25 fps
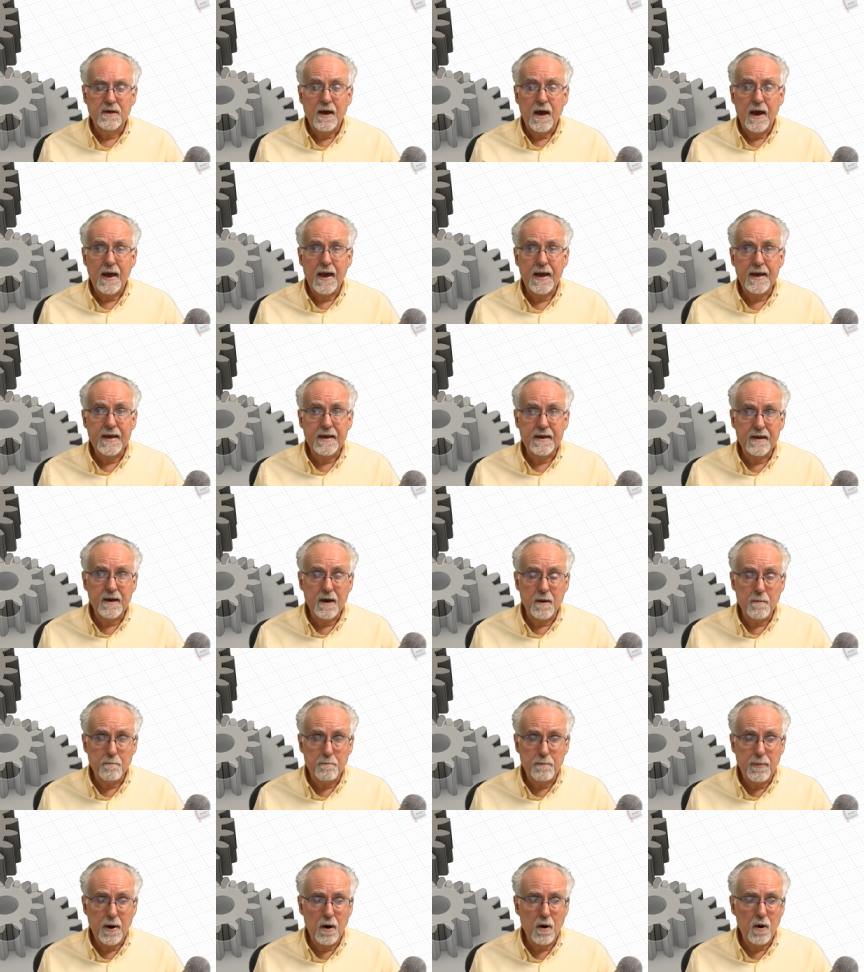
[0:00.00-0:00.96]
a
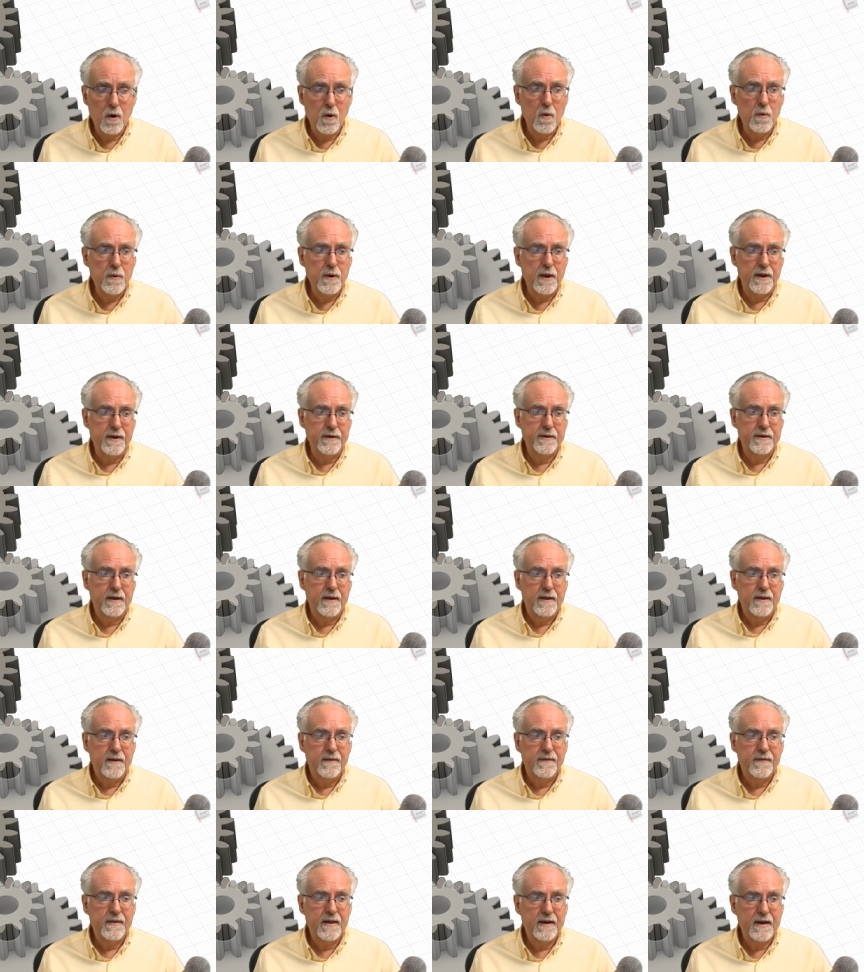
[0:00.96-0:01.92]
component
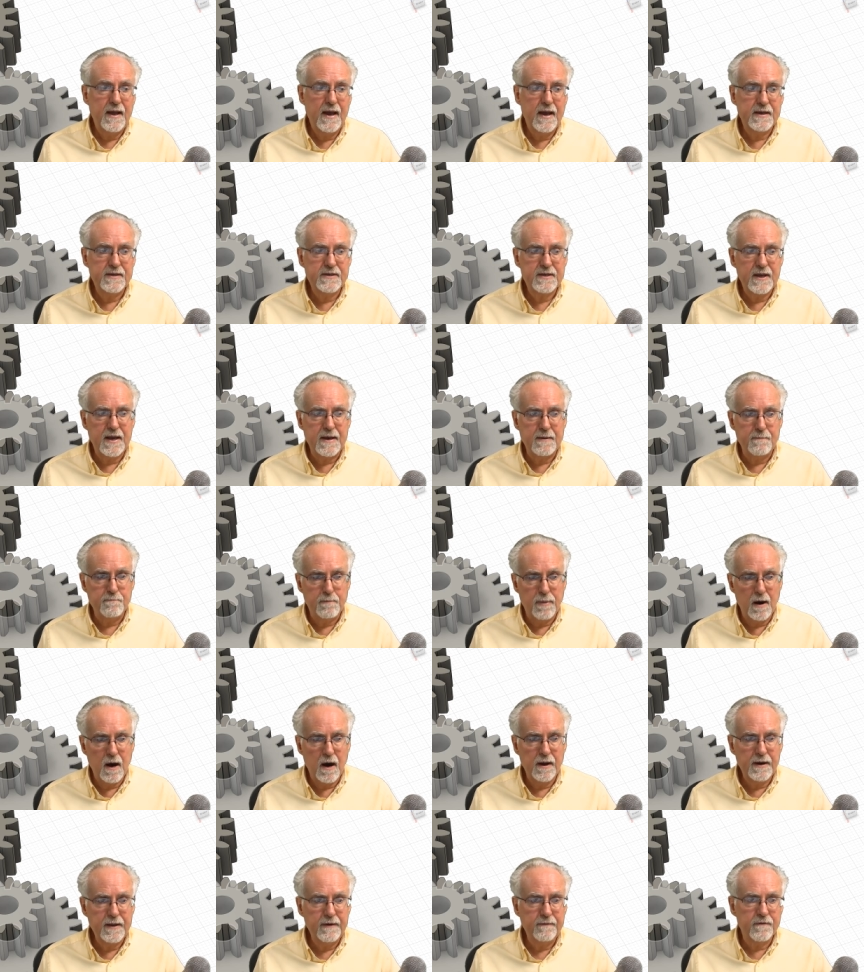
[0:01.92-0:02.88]
that has a
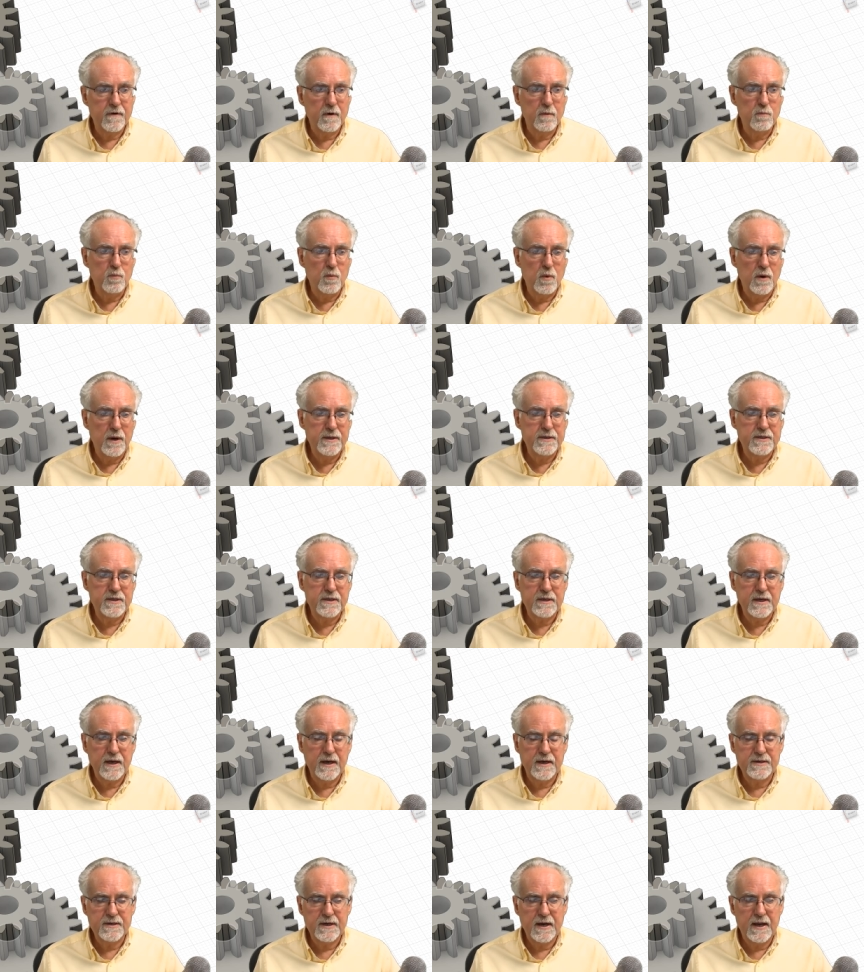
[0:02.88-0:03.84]
body from one
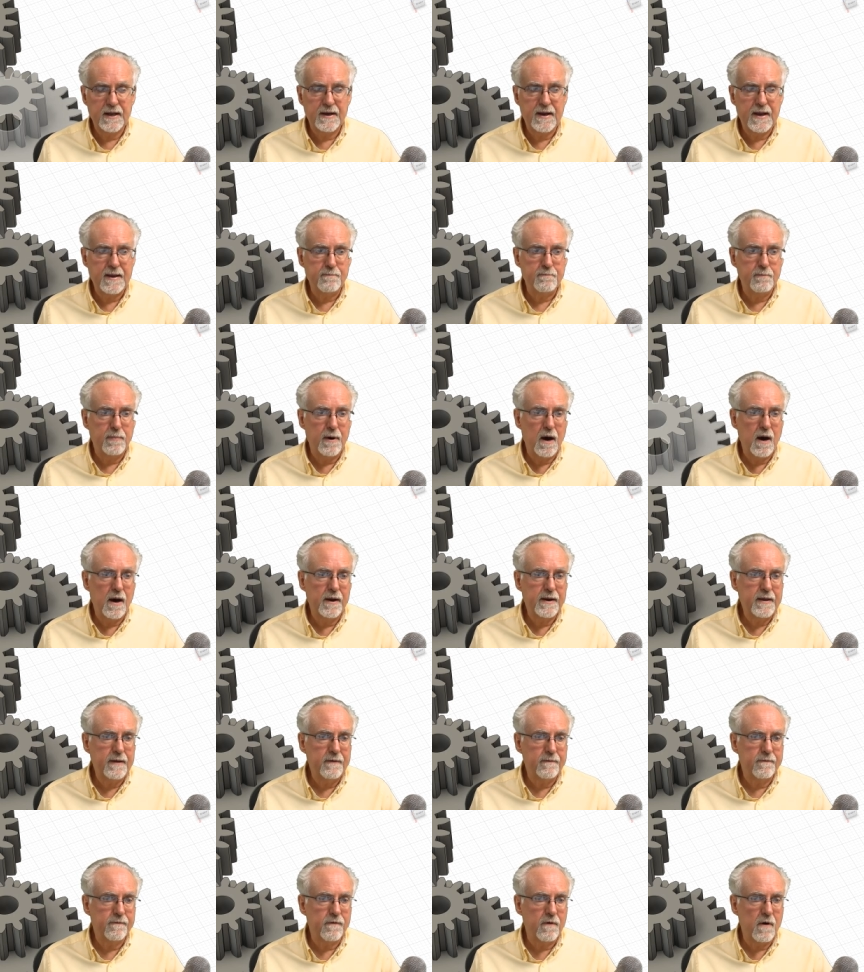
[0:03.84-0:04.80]
sketch and a
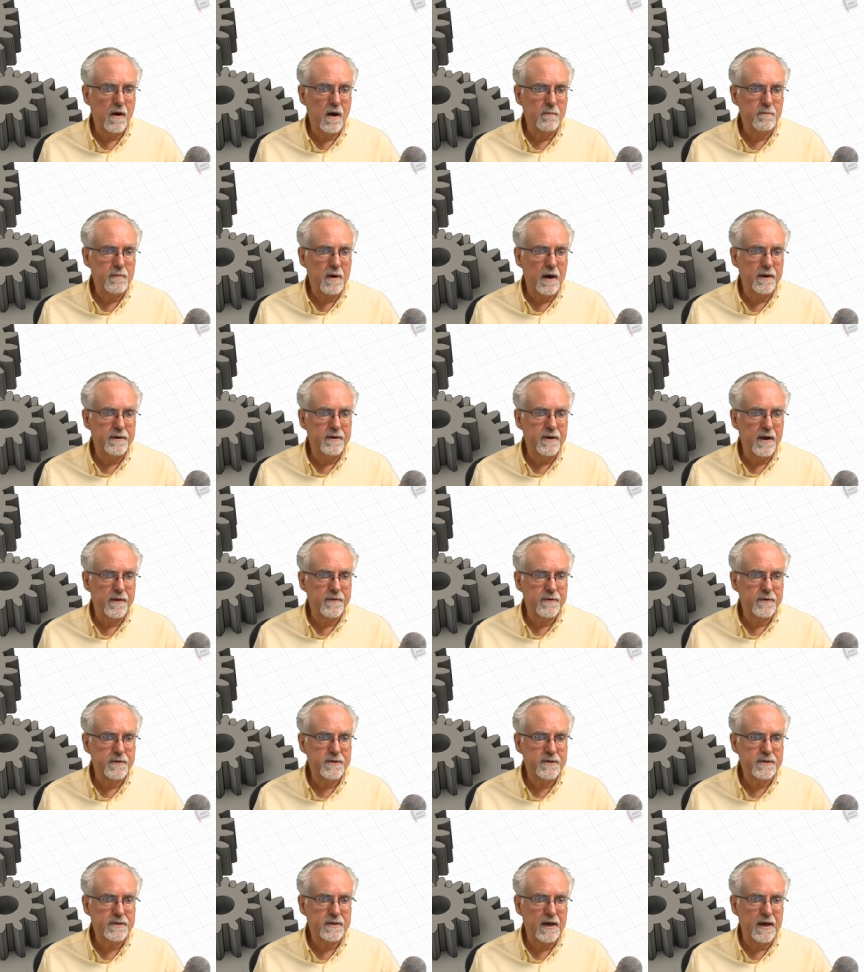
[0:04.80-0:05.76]
body from another
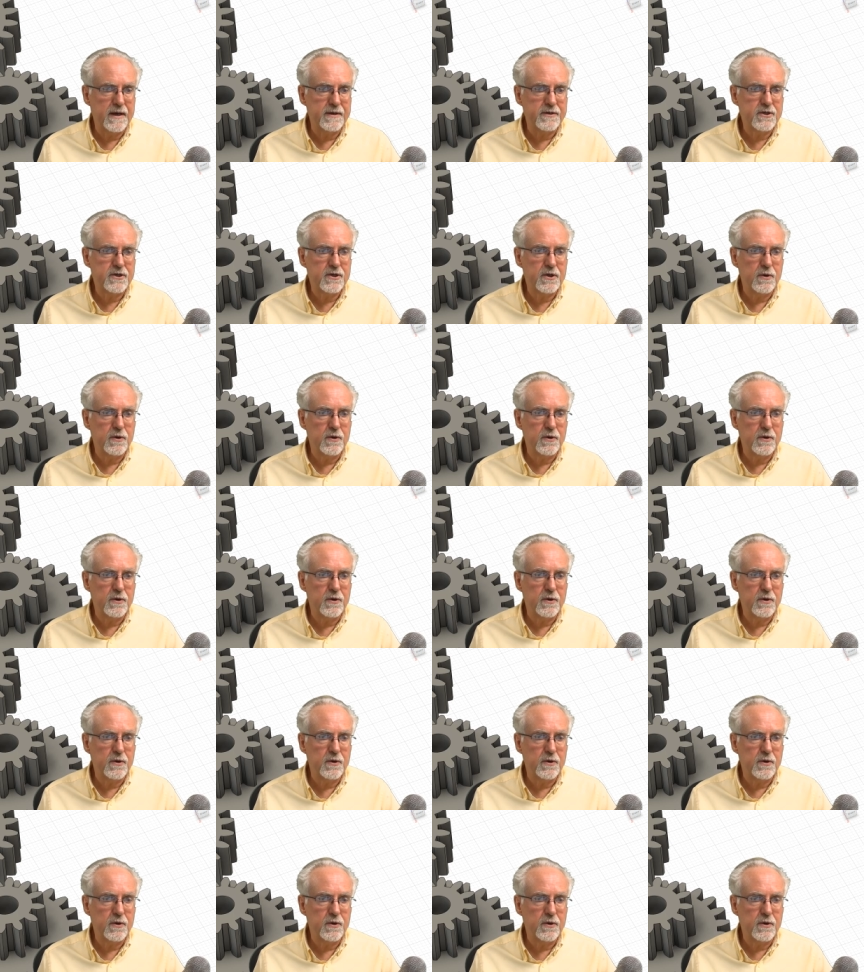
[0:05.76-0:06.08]
sketch.